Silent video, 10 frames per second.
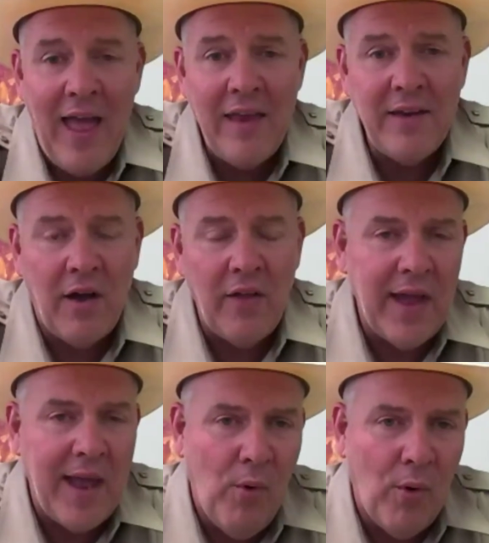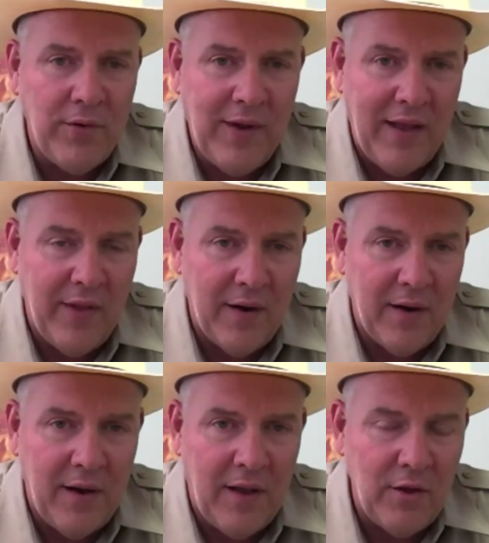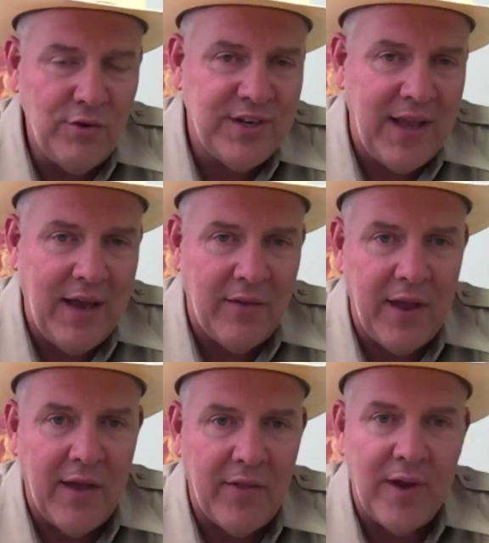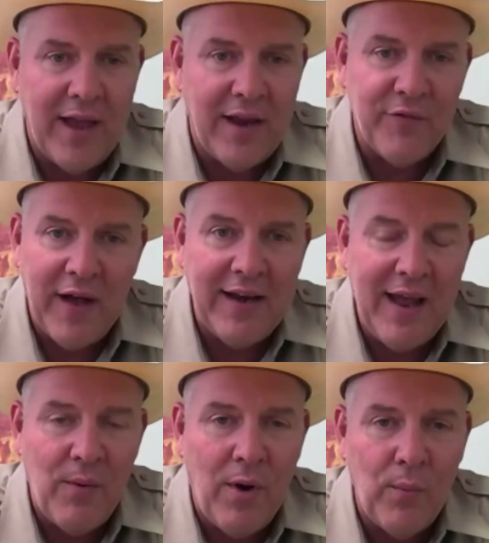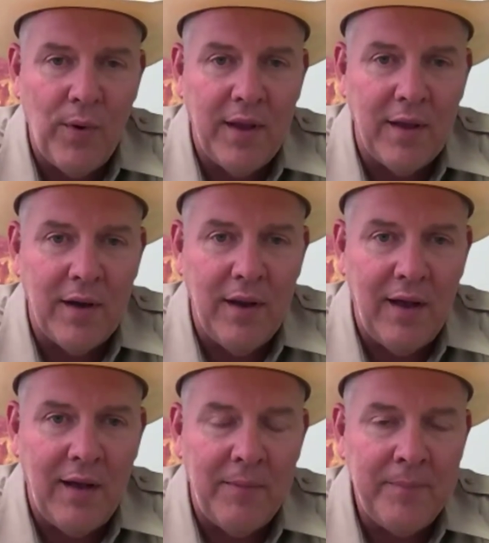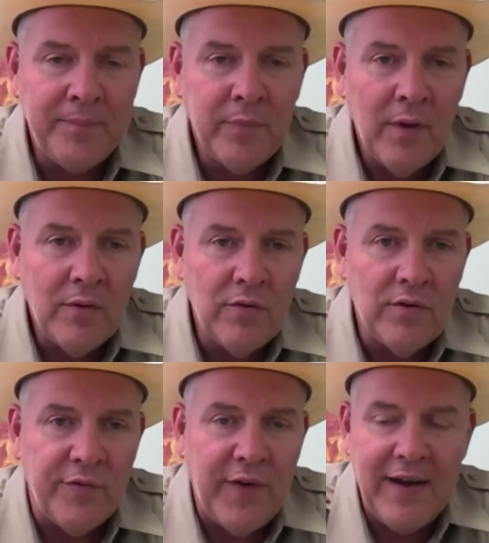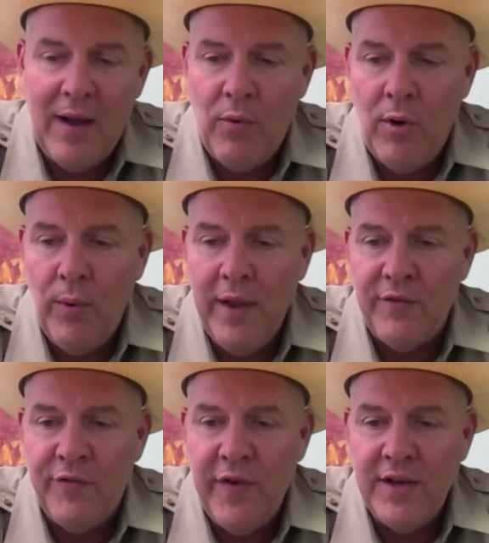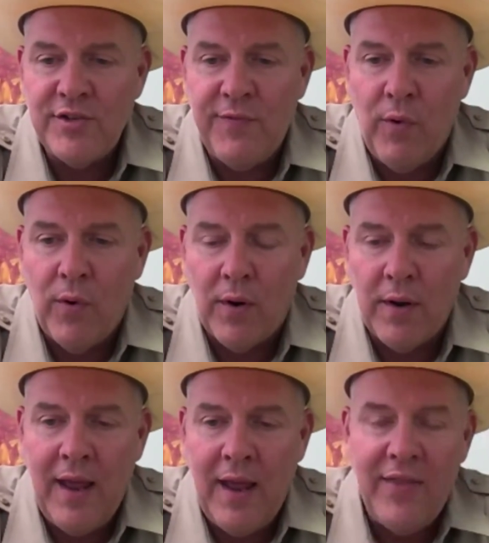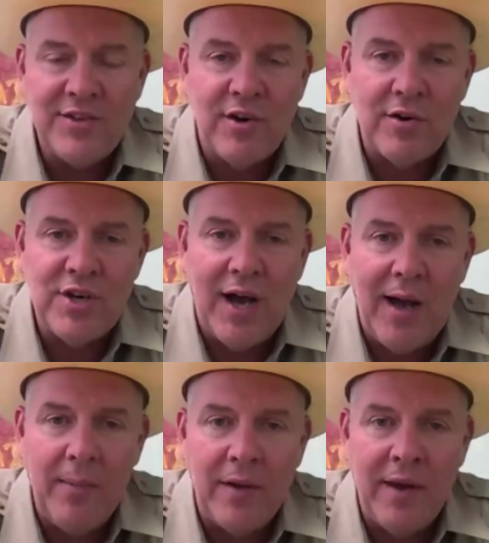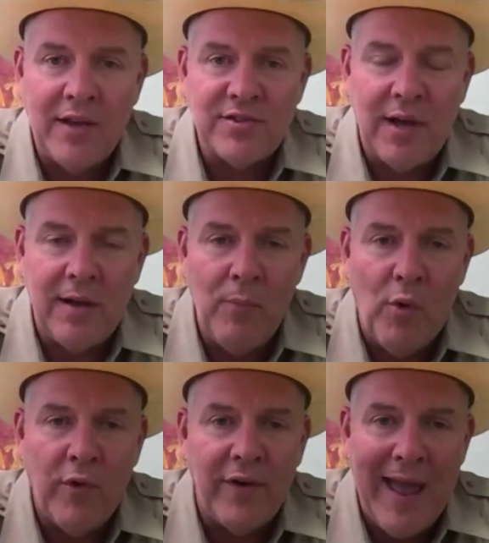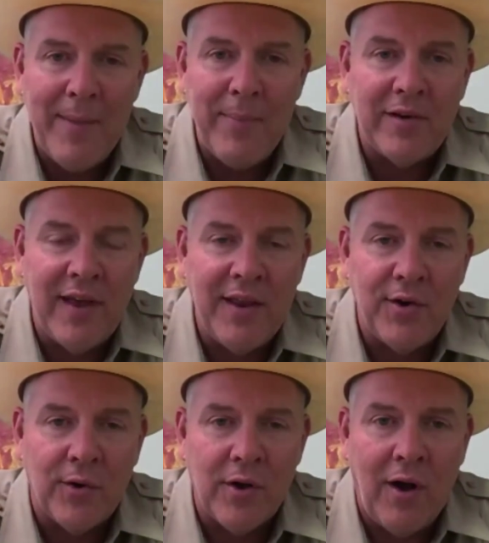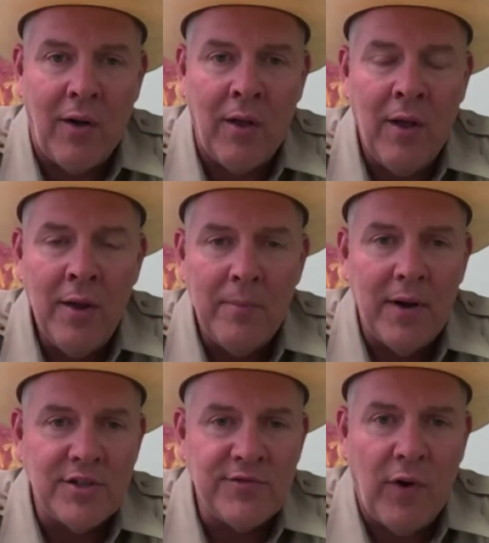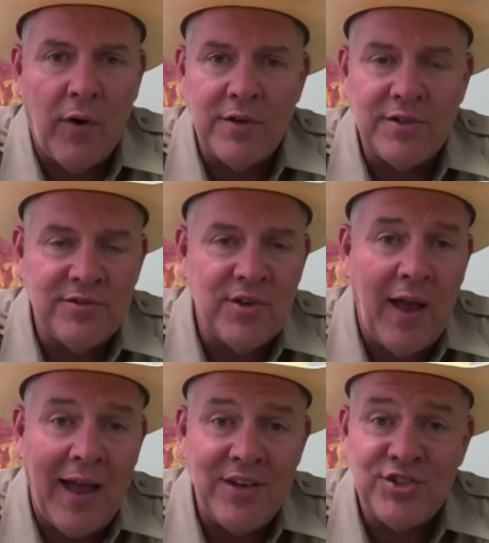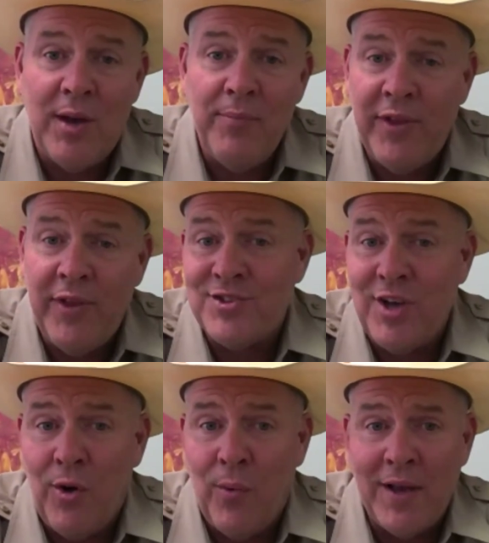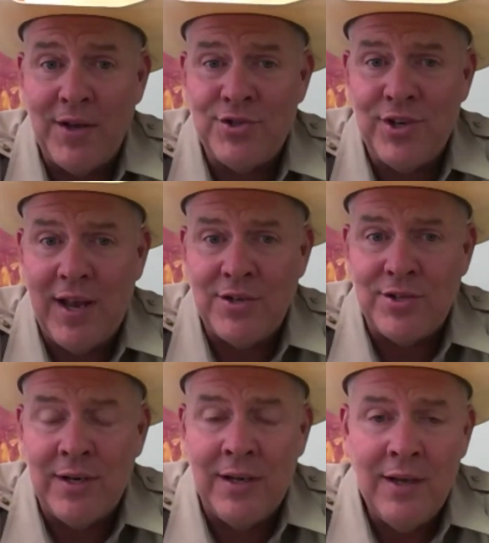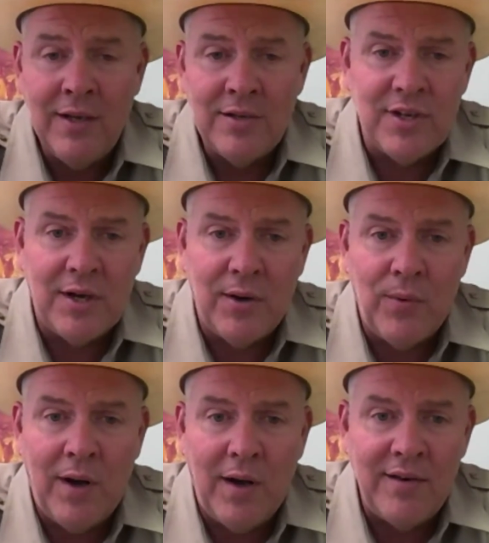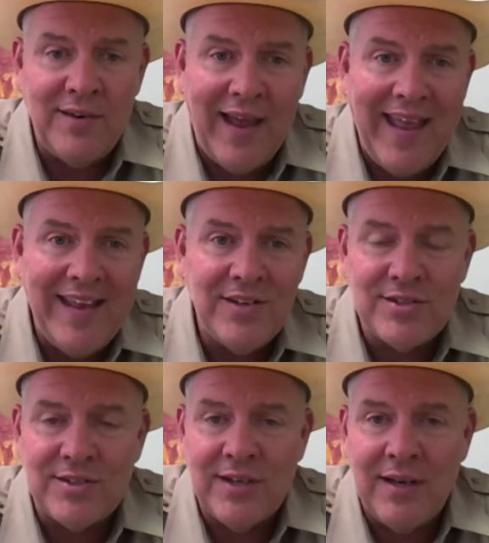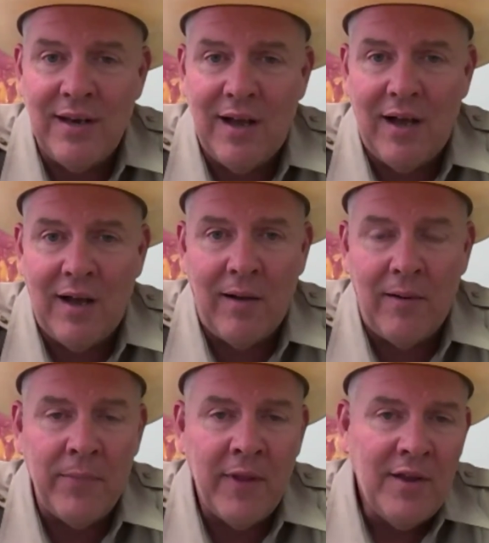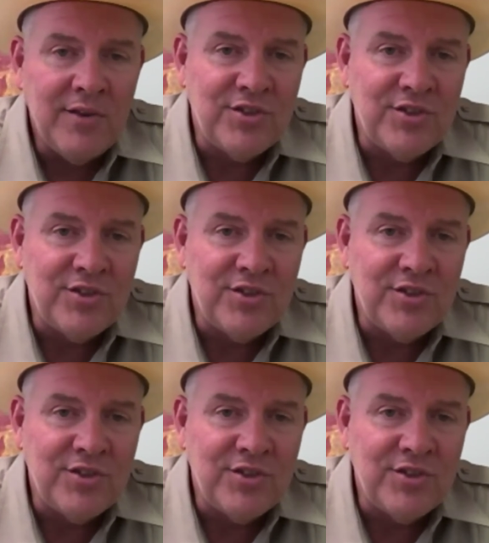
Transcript: I had to call the game warden down there at uh, Louisiana the other day to find out what we could uh, to find out what we could fish for. And hey, that's our job. And yes, uh, more than happy to take your call. But as yeah. far as hey, something is always changing. So yeah. uh, dates and uh, yeah.